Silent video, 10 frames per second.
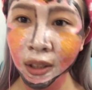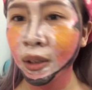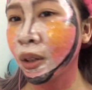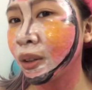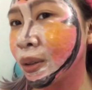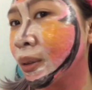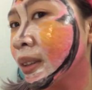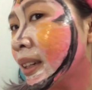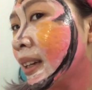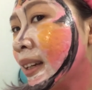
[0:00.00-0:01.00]
So
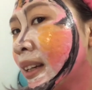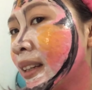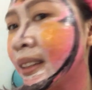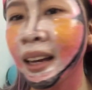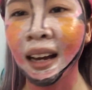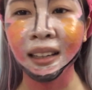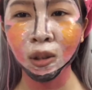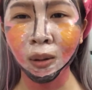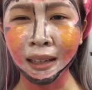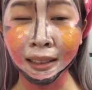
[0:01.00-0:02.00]
yeah,
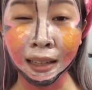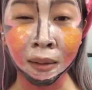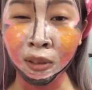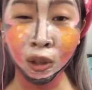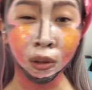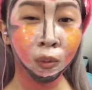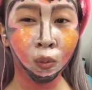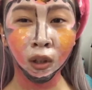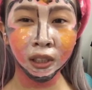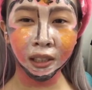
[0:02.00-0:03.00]
so I think I should
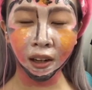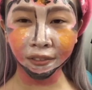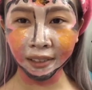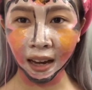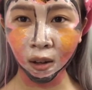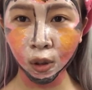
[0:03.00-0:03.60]
wash it off now.